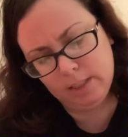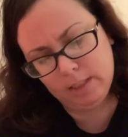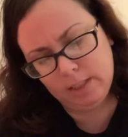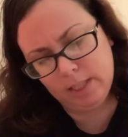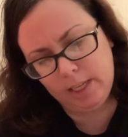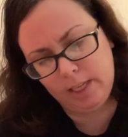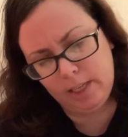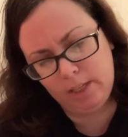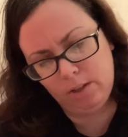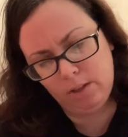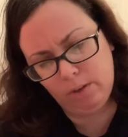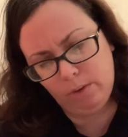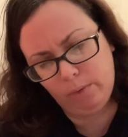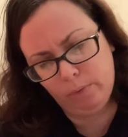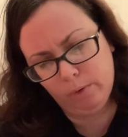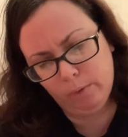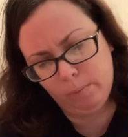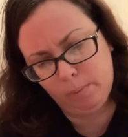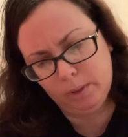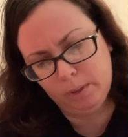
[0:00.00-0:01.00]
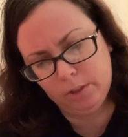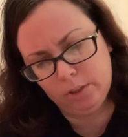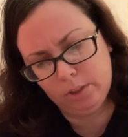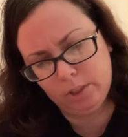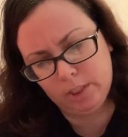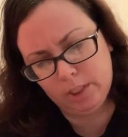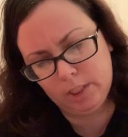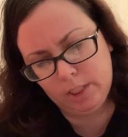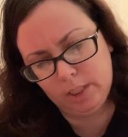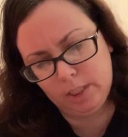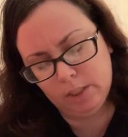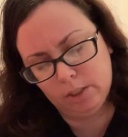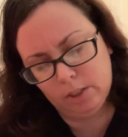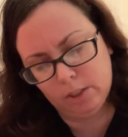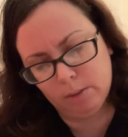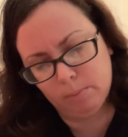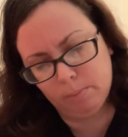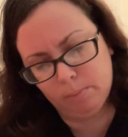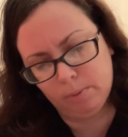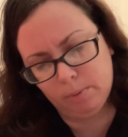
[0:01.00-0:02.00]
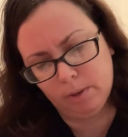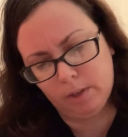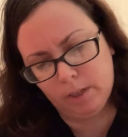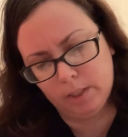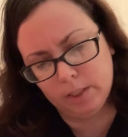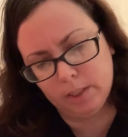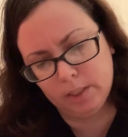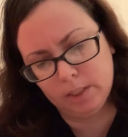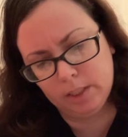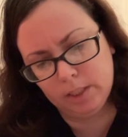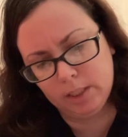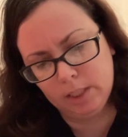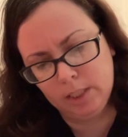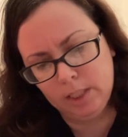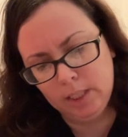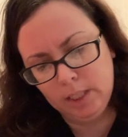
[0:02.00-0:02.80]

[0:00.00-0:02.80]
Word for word: Thank you for purchasing our product.